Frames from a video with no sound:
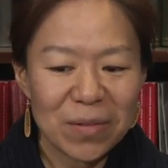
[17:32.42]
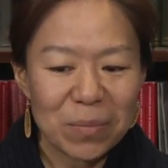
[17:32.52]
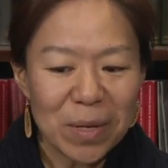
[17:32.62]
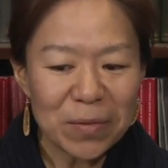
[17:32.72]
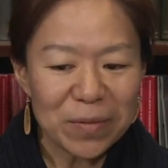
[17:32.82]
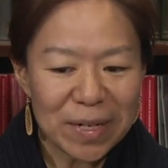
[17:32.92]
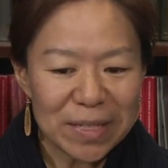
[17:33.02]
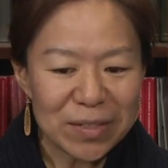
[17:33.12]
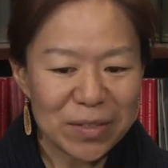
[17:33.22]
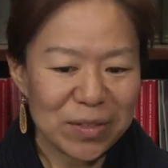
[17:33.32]
my
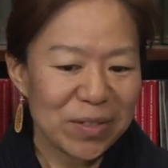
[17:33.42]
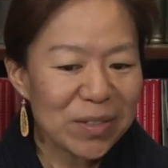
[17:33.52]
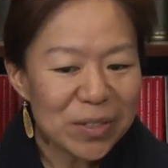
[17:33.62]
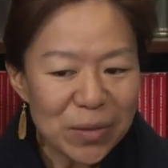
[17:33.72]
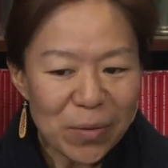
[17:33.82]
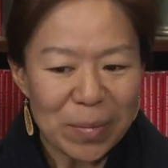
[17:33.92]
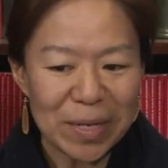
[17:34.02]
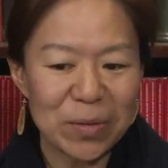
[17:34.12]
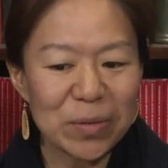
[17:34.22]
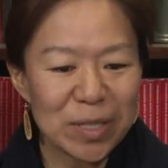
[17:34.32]
friend saw
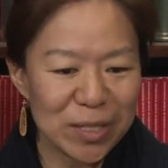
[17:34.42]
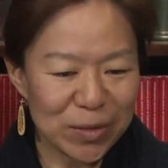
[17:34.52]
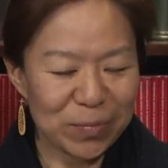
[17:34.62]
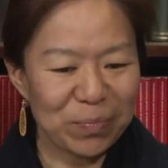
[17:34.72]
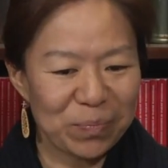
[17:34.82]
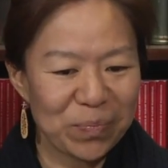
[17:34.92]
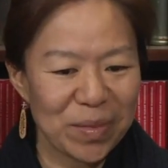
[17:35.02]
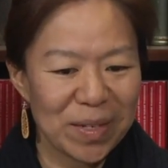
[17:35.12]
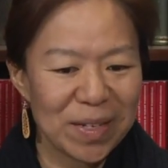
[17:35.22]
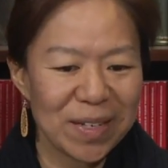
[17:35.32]
my condition.
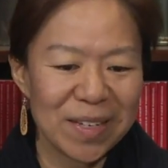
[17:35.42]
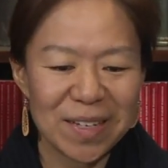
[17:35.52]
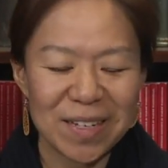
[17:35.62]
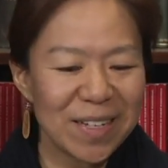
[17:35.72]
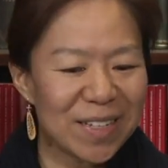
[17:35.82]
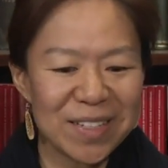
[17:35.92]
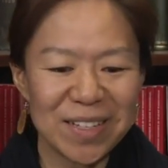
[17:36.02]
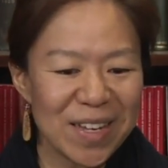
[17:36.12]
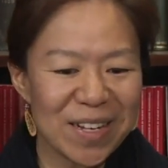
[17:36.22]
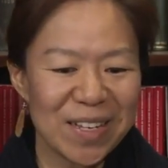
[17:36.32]
It's
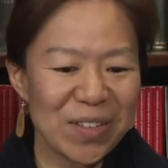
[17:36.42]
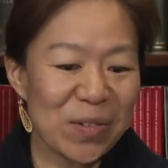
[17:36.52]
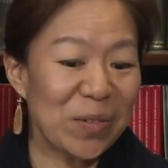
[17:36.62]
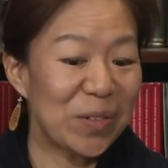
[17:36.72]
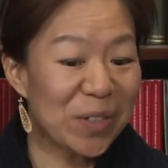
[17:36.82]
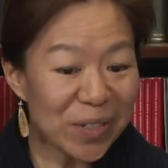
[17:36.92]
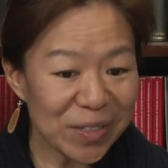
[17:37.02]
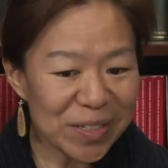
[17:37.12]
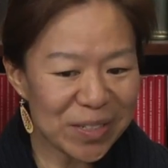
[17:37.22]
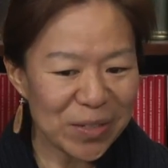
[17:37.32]
really no
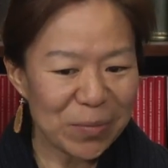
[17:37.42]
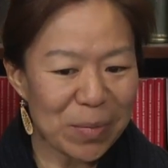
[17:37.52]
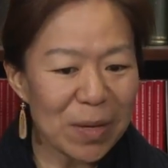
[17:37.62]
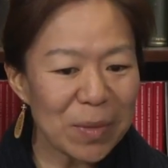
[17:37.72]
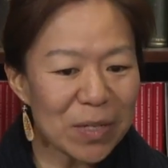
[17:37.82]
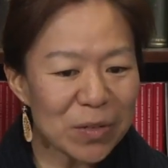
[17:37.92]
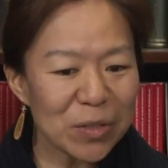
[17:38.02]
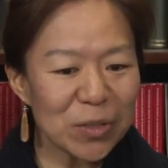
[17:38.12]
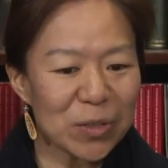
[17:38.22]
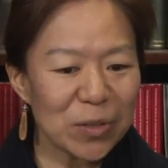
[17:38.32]
good, so maybe you
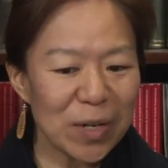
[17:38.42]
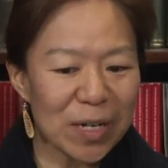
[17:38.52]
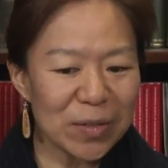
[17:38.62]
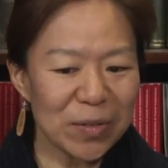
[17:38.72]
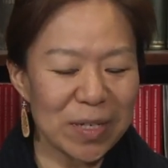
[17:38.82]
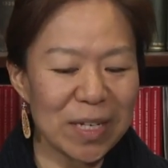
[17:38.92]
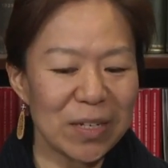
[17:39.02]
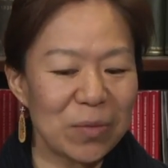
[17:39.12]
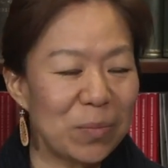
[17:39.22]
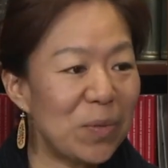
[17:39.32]
should try to
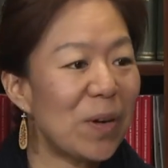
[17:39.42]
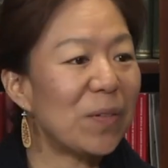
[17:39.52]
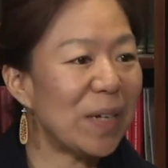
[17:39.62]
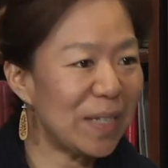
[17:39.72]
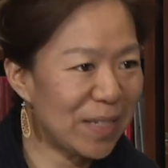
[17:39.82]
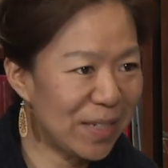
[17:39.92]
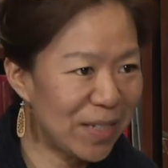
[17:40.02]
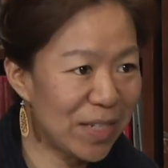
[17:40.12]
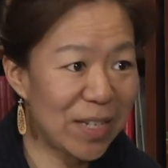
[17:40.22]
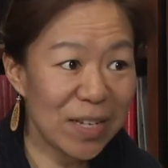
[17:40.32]
eat brown rice.
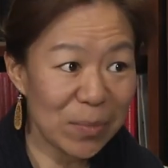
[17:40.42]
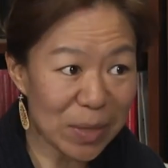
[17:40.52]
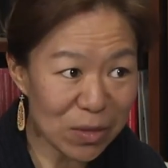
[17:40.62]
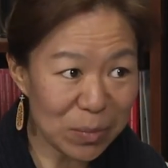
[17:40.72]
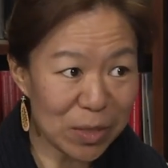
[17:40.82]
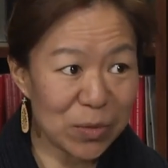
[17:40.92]
She recommended me